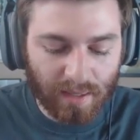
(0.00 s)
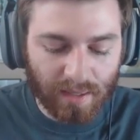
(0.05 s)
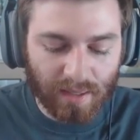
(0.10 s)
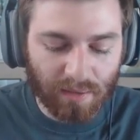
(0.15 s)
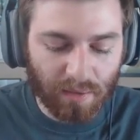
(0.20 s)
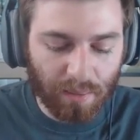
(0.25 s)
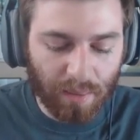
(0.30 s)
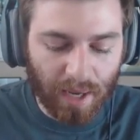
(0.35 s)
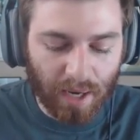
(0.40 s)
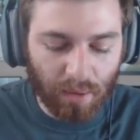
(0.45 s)
Doesn't
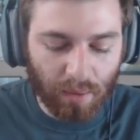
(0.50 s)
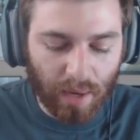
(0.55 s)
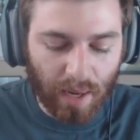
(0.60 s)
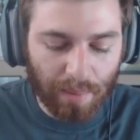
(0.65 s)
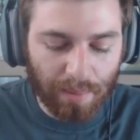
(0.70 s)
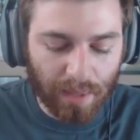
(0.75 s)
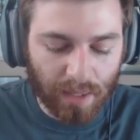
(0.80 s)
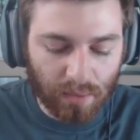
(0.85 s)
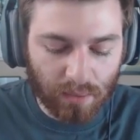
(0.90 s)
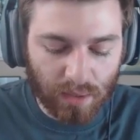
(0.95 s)
even matter what
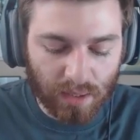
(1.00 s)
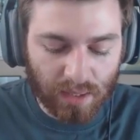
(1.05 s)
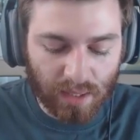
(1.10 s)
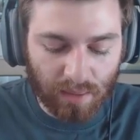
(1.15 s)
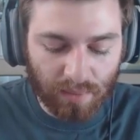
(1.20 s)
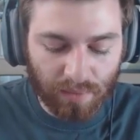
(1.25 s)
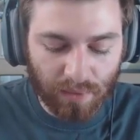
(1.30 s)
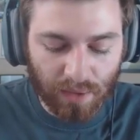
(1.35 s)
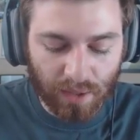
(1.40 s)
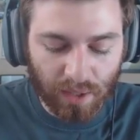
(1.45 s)
epics, we just get
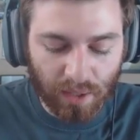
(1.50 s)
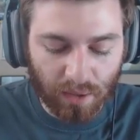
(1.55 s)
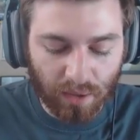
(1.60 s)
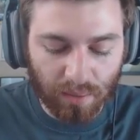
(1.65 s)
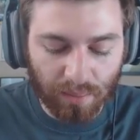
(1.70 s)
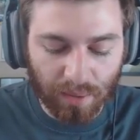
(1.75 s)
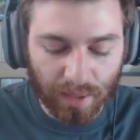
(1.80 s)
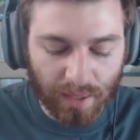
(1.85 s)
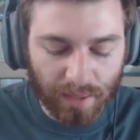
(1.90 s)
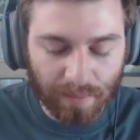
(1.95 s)
them for the
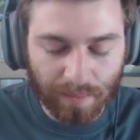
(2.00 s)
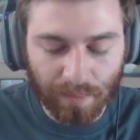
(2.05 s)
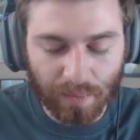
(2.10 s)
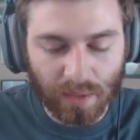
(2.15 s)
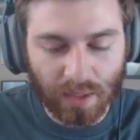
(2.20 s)
gold, but...